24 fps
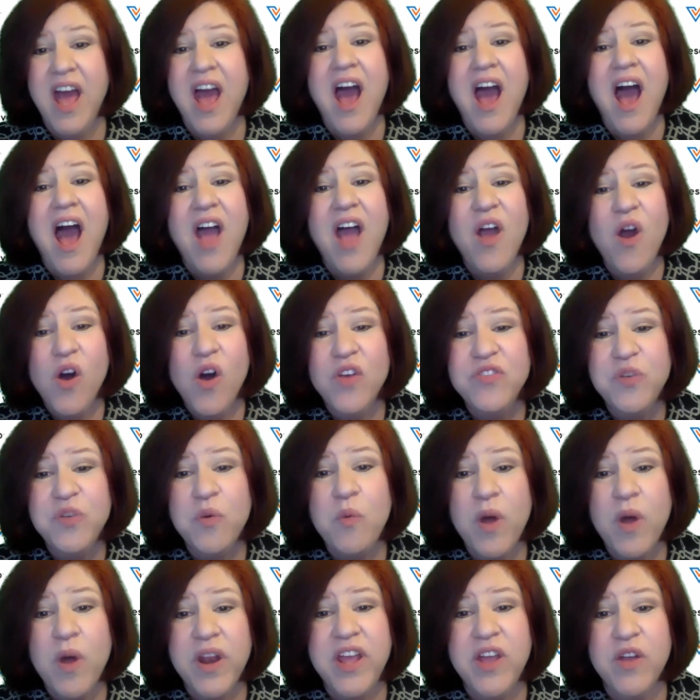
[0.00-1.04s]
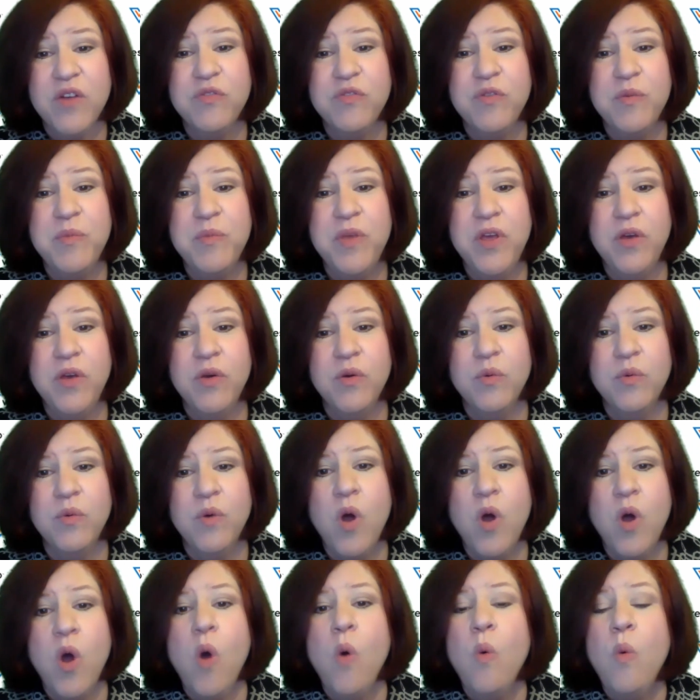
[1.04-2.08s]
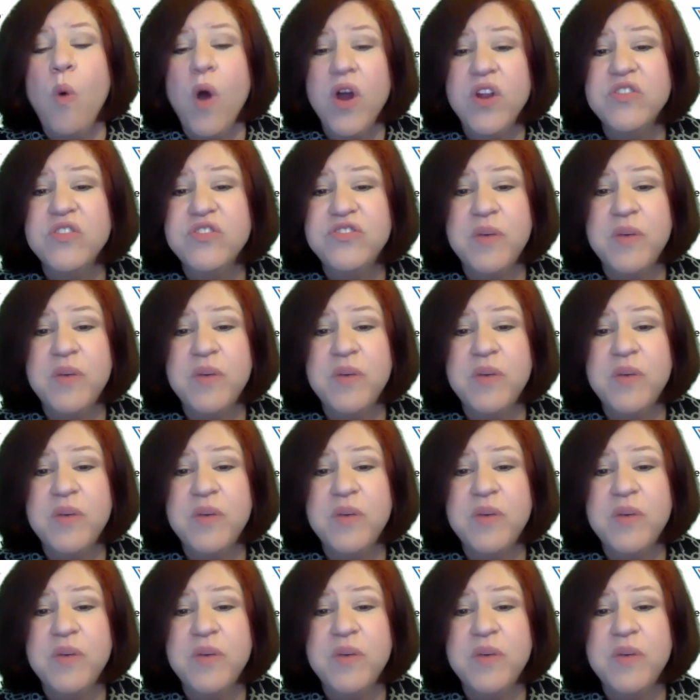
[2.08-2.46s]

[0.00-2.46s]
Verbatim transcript: I also want to hear from you. What are